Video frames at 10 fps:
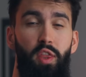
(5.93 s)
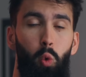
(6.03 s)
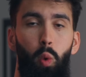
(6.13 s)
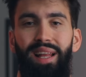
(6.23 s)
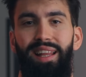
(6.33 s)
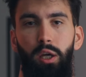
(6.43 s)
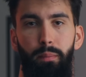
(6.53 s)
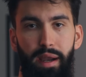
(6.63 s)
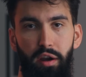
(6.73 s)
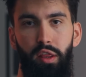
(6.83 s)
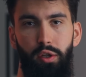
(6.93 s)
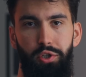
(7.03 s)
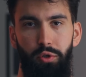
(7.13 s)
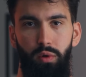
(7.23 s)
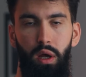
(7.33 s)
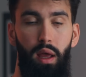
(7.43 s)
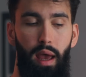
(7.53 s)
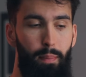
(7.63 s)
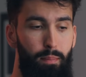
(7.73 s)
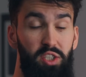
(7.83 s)
directly comparing the two
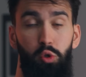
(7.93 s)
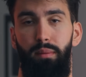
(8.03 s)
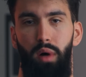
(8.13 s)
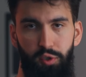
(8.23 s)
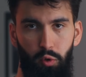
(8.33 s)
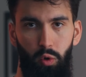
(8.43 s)
and measuring muscle